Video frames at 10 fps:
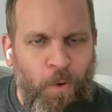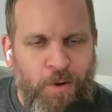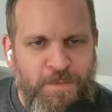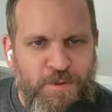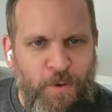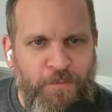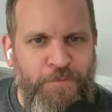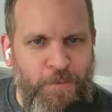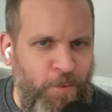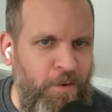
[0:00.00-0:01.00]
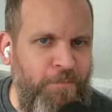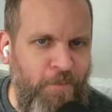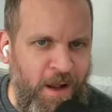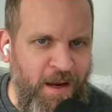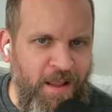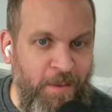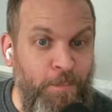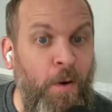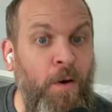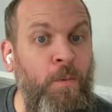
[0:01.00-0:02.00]
Welcome to a Football Friday,
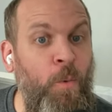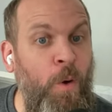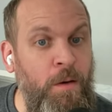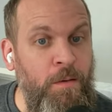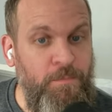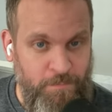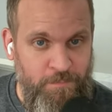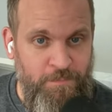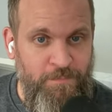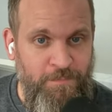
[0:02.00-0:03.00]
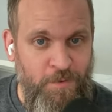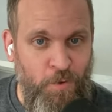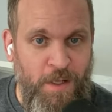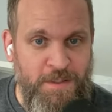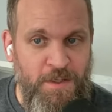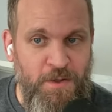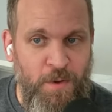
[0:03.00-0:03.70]
Part One. You're locked on